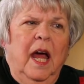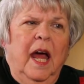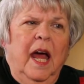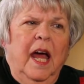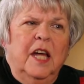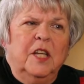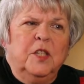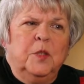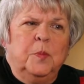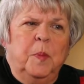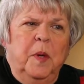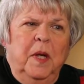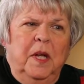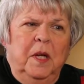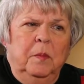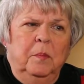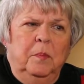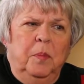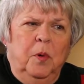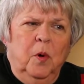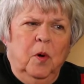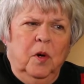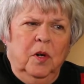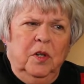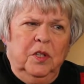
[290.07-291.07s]
has been
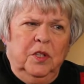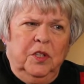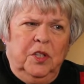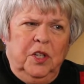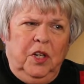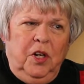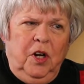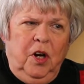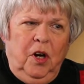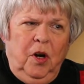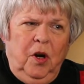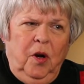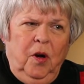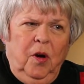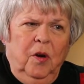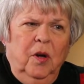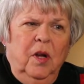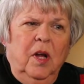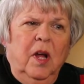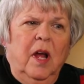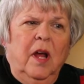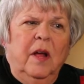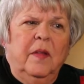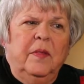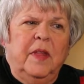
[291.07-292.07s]
important to her
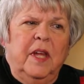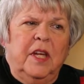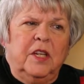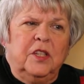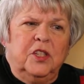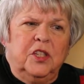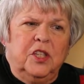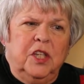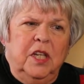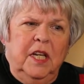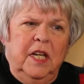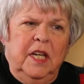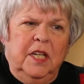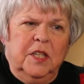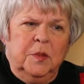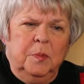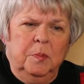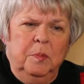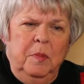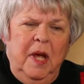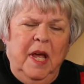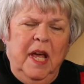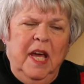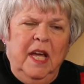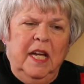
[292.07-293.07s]
that she has
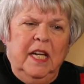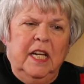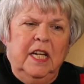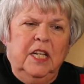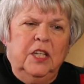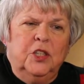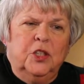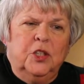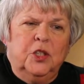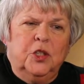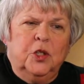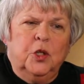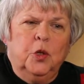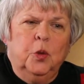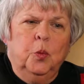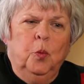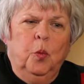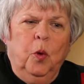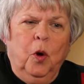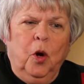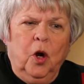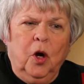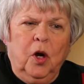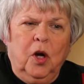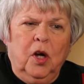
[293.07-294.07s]
managed to
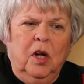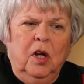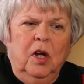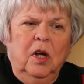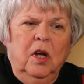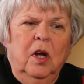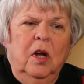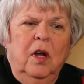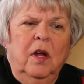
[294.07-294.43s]
work